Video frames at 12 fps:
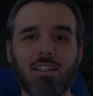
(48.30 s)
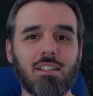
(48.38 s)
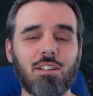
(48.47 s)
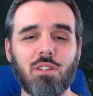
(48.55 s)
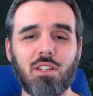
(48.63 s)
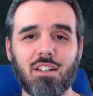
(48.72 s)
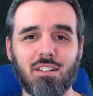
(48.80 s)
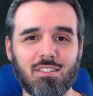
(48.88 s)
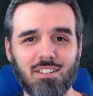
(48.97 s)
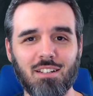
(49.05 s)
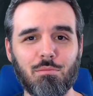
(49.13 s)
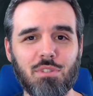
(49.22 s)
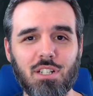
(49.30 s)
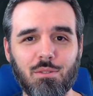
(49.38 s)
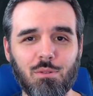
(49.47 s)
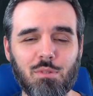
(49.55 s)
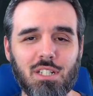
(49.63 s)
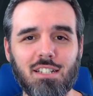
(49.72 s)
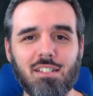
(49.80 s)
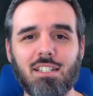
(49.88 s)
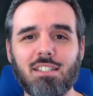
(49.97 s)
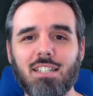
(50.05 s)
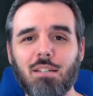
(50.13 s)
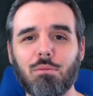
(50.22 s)
Hello there, I'm Jake from
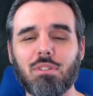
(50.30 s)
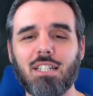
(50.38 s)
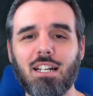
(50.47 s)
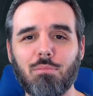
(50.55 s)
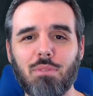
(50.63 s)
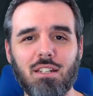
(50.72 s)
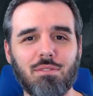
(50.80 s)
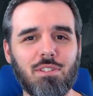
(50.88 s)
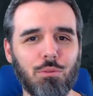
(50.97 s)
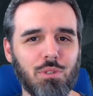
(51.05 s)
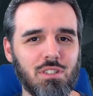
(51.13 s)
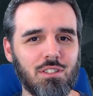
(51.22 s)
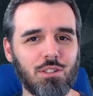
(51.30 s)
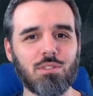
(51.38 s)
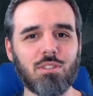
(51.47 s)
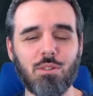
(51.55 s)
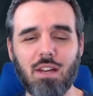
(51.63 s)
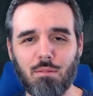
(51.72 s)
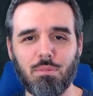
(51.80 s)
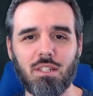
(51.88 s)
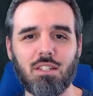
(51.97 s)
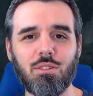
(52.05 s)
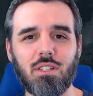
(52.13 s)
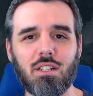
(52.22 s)
JNJtabletop, and if no one's told you
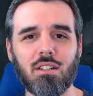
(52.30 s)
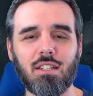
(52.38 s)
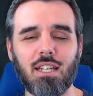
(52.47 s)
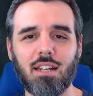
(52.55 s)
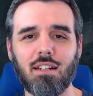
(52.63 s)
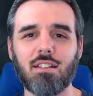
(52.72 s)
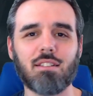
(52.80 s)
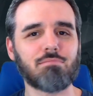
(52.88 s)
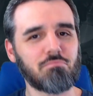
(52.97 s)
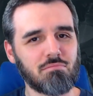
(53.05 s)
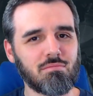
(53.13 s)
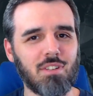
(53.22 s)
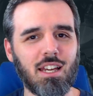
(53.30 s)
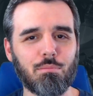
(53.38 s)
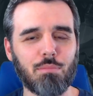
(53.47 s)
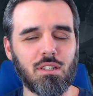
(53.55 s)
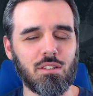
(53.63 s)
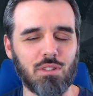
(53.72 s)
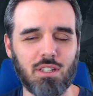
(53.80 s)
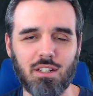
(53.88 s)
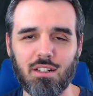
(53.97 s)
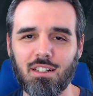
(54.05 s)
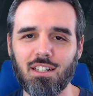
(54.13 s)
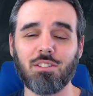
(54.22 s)
Happy New Year yet, Happy New
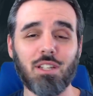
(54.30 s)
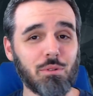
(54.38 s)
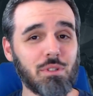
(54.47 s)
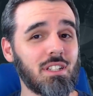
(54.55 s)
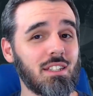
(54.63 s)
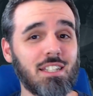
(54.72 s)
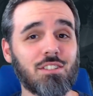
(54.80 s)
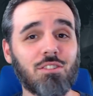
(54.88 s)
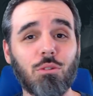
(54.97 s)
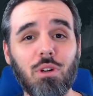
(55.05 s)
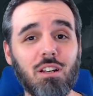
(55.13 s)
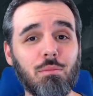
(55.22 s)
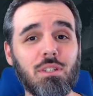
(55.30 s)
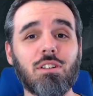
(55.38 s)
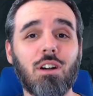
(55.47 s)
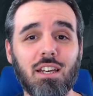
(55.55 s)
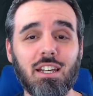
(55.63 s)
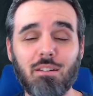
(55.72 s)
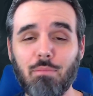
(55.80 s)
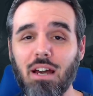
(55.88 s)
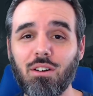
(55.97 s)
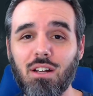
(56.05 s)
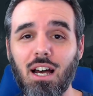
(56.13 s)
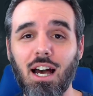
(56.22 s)
Year. So like we said in the intro, we're going to be talking
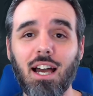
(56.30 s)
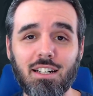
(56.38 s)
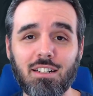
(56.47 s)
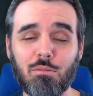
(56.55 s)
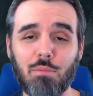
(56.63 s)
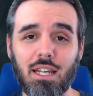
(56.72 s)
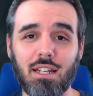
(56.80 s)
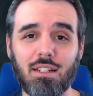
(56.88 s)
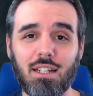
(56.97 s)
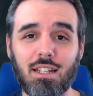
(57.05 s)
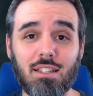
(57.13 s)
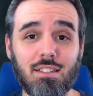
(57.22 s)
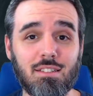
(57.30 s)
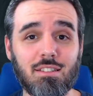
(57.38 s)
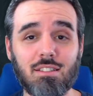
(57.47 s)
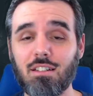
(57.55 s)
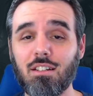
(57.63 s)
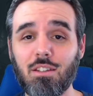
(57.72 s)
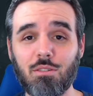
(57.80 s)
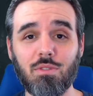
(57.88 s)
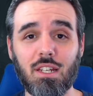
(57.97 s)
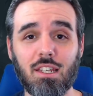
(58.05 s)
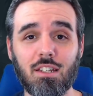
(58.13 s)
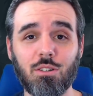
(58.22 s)
about Iron Man, and this is another
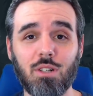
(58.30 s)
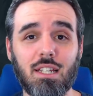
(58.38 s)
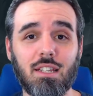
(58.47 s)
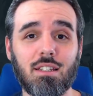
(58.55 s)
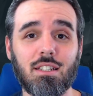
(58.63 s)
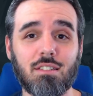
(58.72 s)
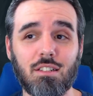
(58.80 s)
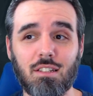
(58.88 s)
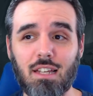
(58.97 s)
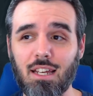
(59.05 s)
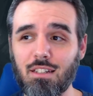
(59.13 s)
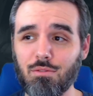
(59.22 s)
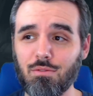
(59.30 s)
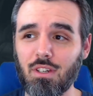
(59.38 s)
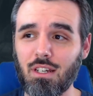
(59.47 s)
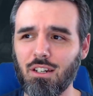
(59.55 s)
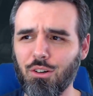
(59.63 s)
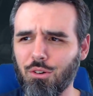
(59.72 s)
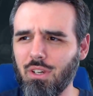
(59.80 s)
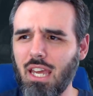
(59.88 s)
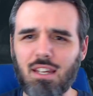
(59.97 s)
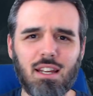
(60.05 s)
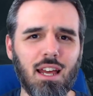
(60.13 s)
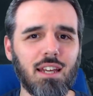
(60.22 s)
video in this kind of
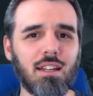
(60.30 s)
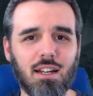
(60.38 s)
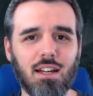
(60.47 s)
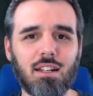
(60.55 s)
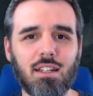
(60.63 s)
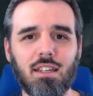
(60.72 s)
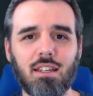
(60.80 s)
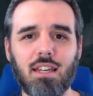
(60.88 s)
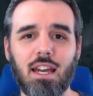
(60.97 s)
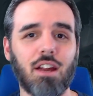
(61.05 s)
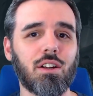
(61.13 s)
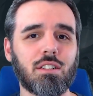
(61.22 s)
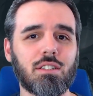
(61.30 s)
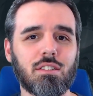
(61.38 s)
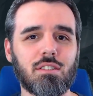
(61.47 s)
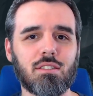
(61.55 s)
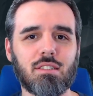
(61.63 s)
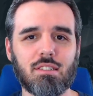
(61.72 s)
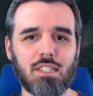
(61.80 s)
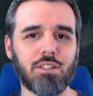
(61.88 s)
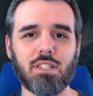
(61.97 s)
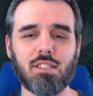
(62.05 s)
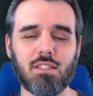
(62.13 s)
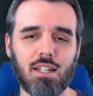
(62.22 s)
creating iconic characters
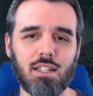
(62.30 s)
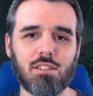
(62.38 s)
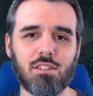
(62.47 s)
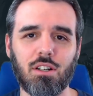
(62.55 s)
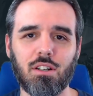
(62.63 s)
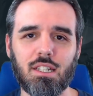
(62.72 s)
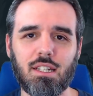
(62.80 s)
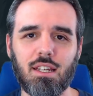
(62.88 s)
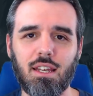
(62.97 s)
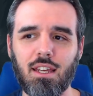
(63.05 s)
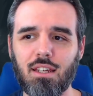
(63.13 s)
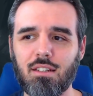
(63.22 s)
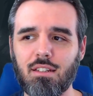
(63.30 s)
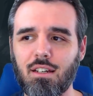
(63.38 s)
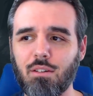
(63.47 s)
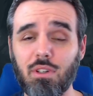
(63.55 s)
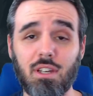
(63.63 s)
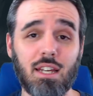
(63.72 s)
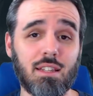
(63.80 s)
series that I started. And we,